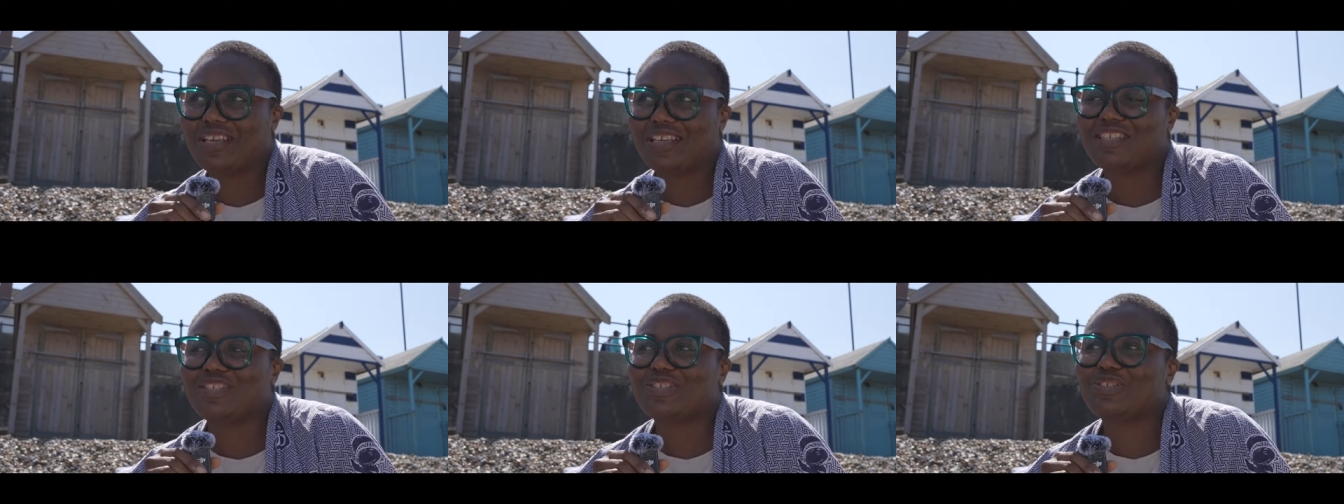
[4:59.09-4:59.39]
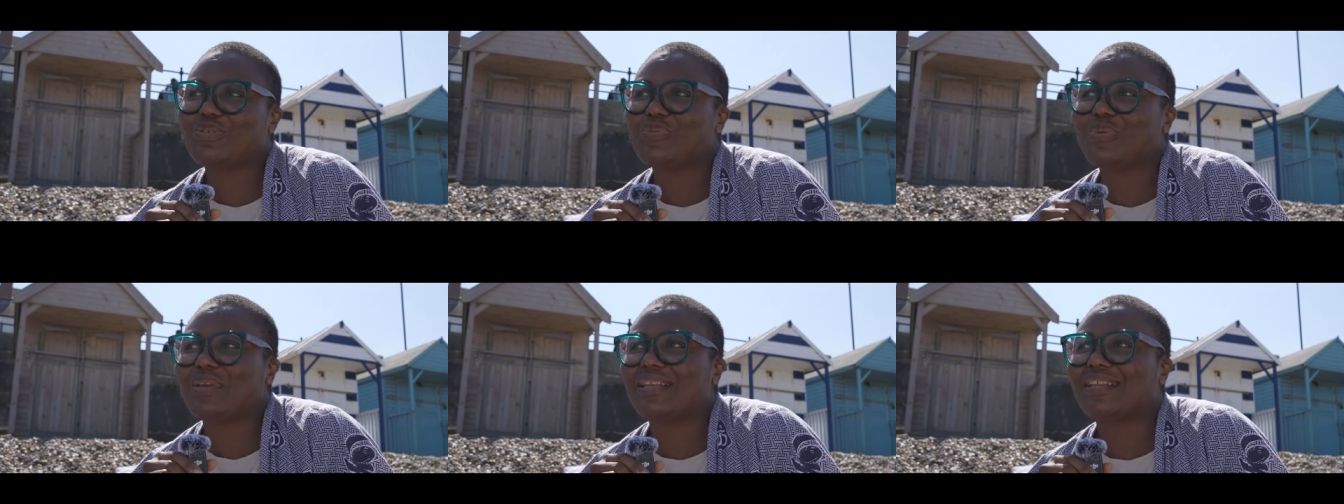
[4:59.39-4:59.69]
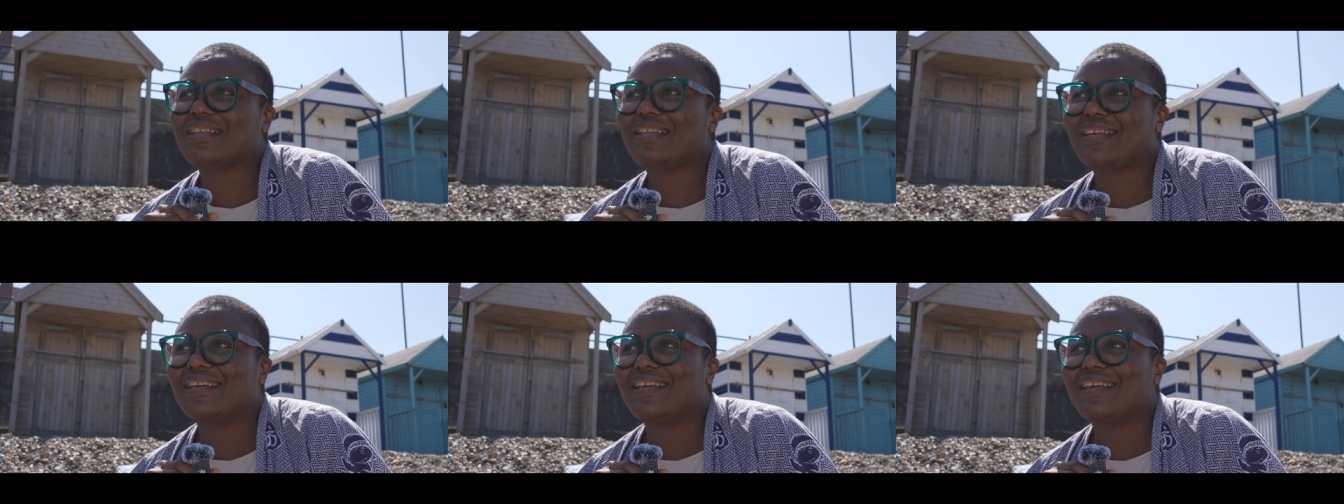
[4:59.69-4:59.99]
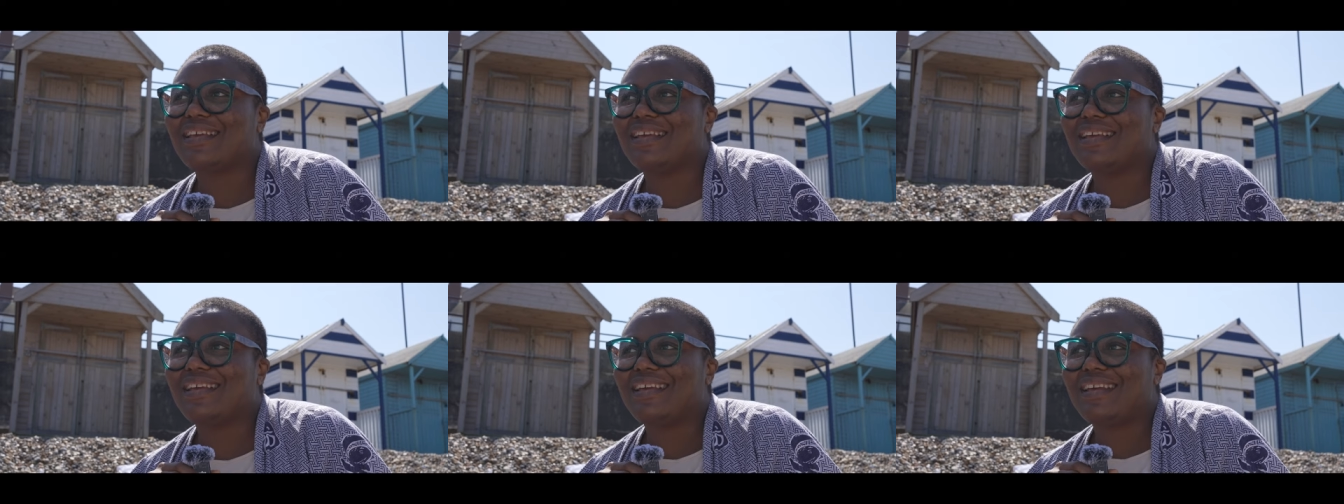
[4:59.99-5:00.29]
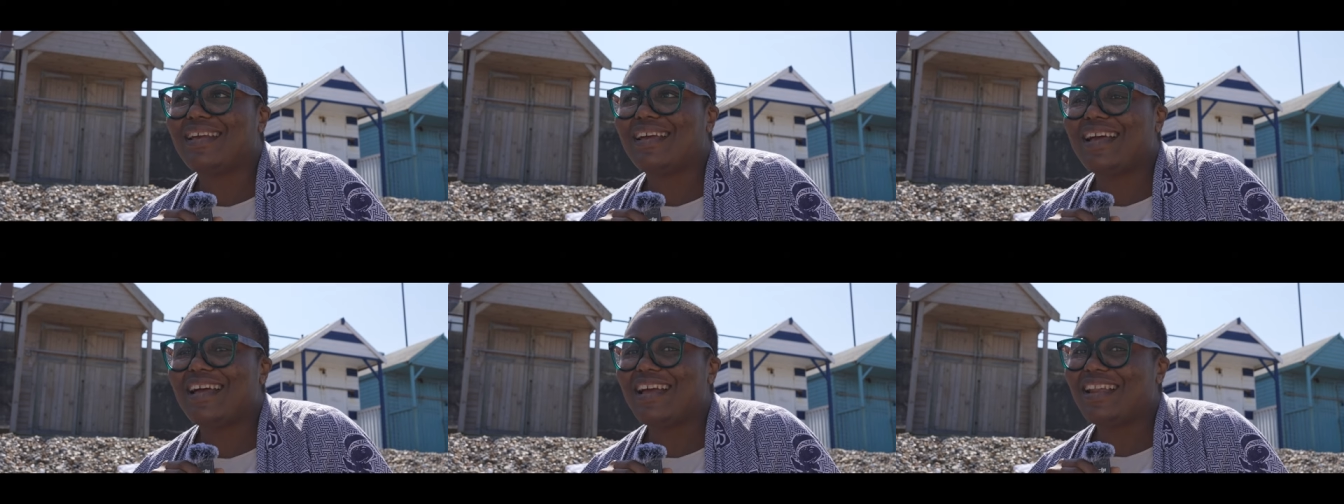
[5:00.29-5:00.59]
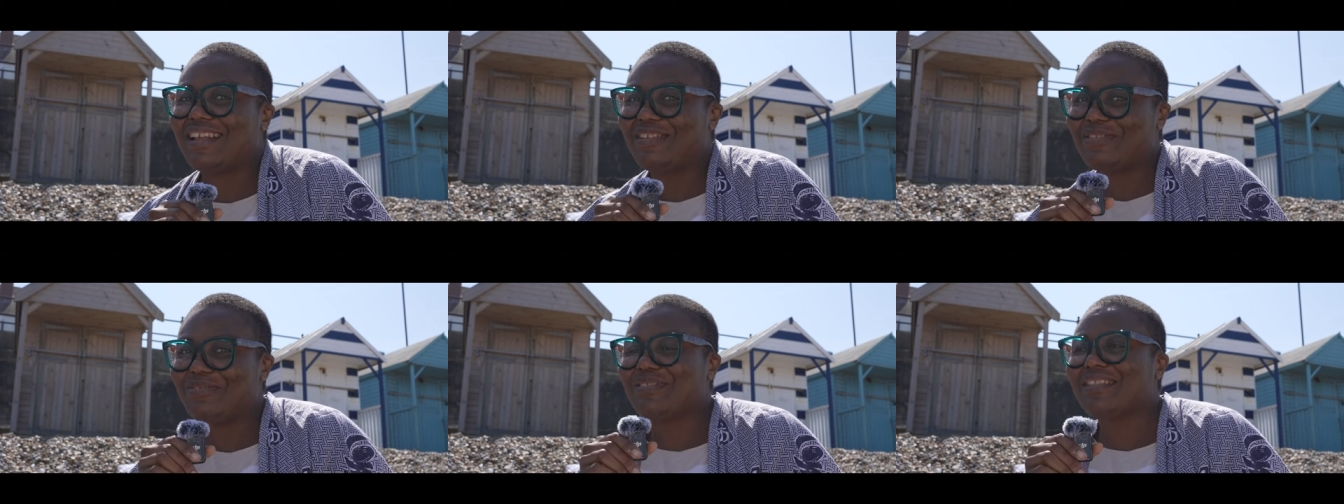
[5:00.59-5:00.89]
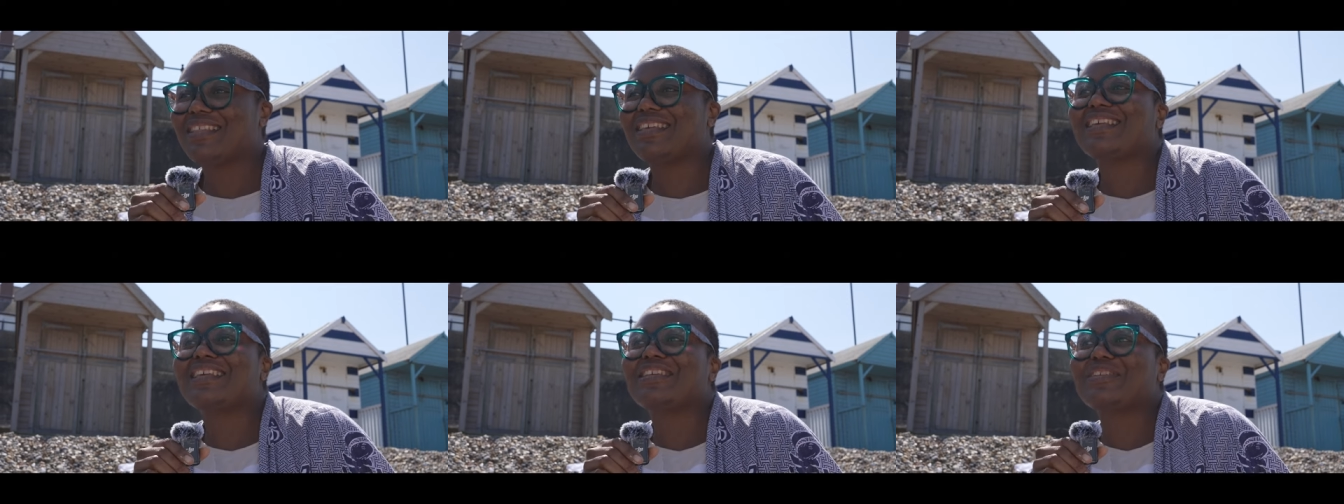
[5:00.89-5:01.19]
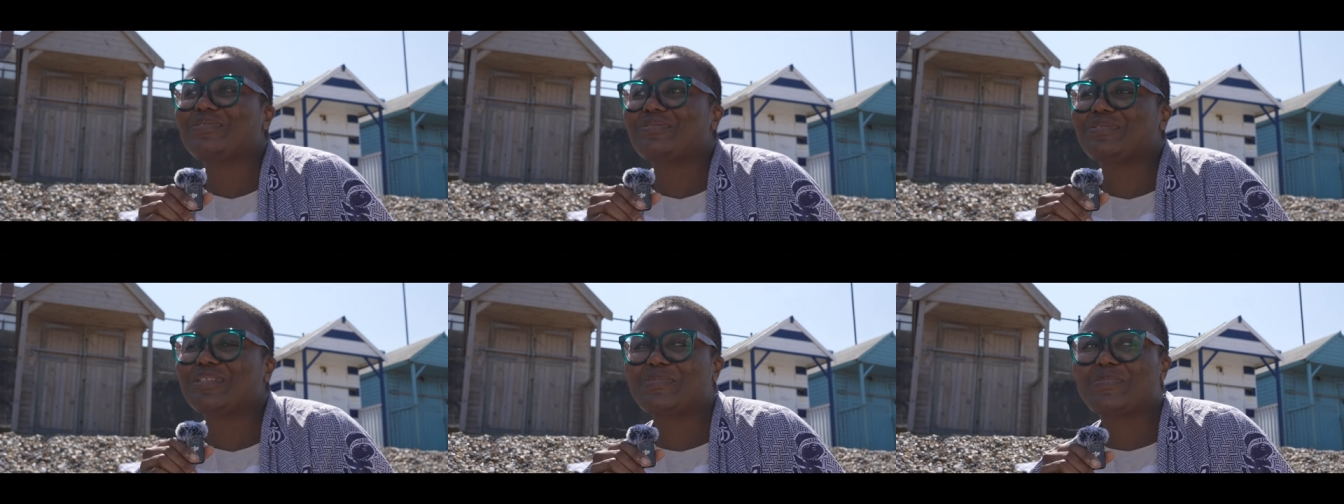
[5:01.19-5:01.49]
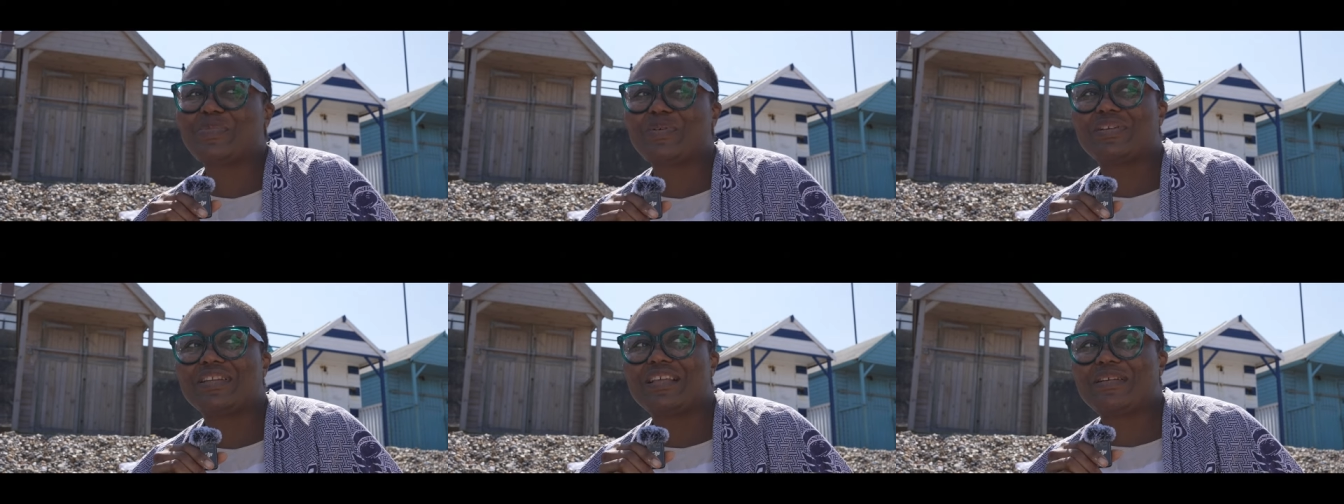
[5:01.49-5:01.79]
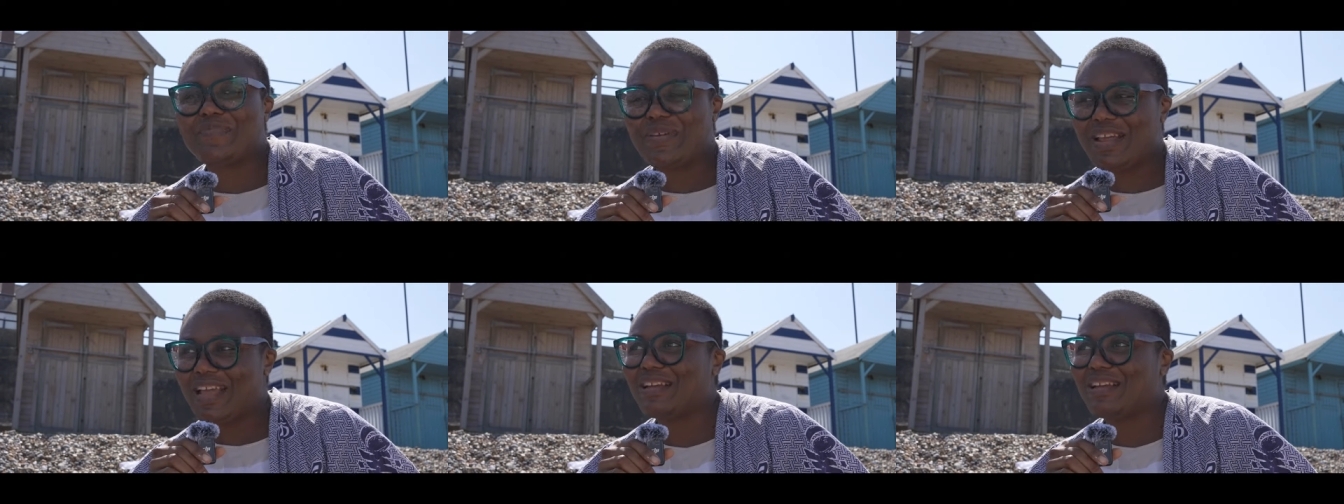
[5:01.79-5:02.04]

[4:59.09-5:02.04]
he's doing. And I don't think he knows about that, but